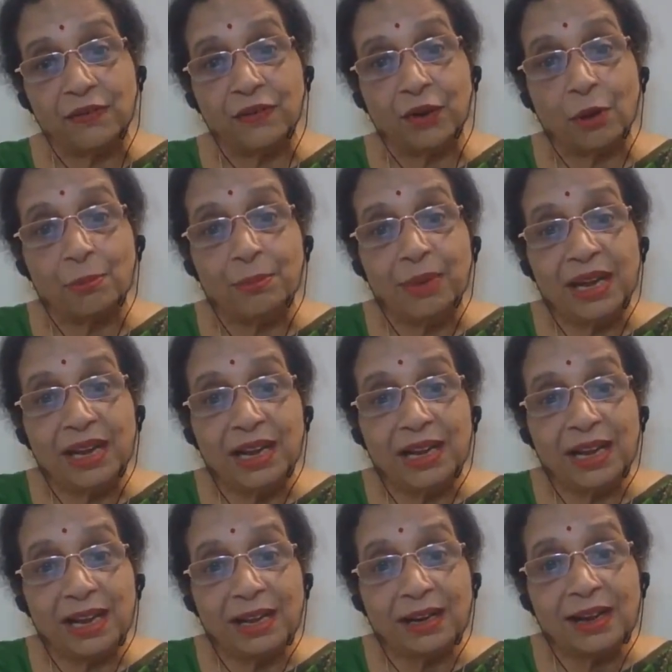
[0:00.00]
From
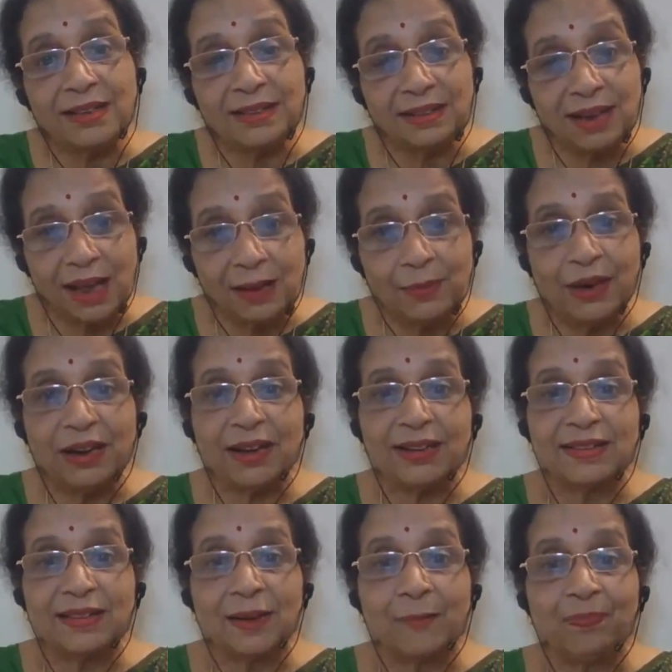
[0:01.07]
beginningless time it
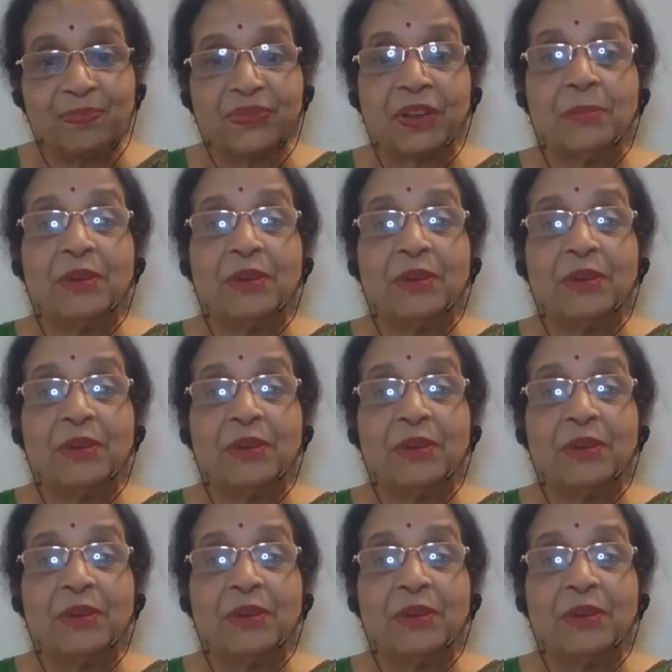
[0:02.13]
has come.